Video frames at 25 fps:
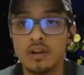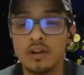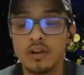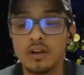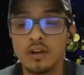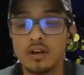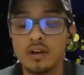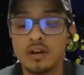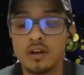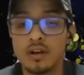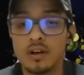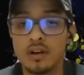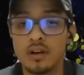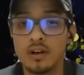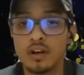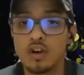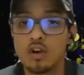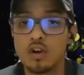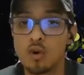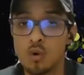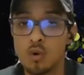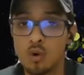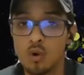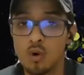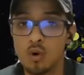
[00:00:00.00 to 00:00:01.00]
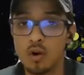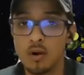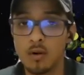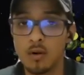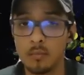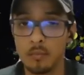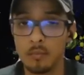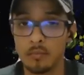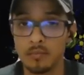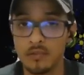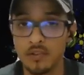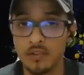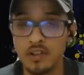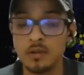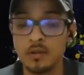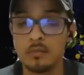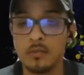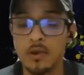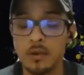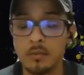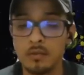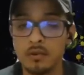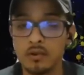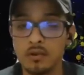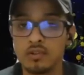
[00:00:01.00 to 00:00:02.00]
core team
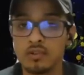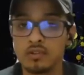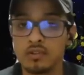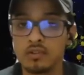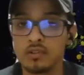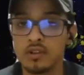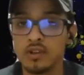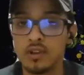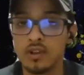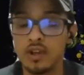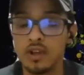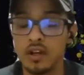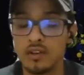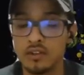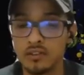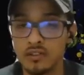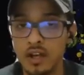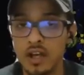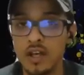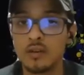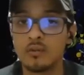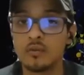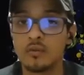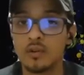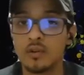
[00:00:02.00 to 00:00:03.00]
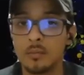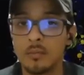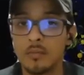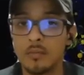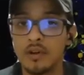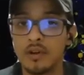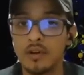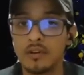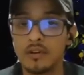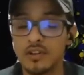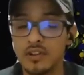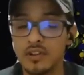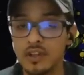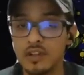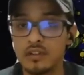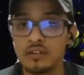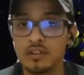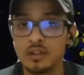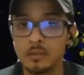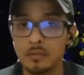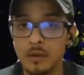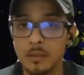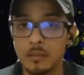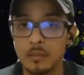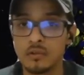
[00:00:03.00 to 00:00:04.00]
members aside from the
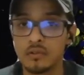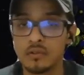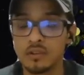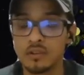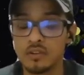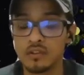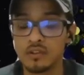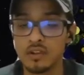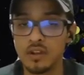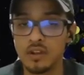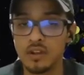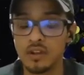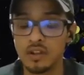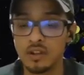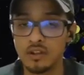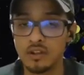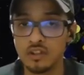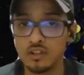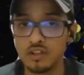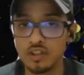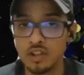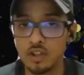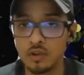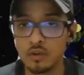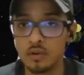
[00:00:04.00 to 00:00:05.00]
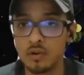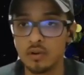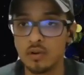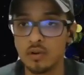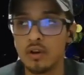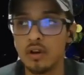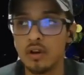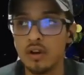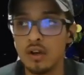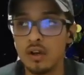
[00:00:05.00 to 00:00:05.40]
DSC members in general.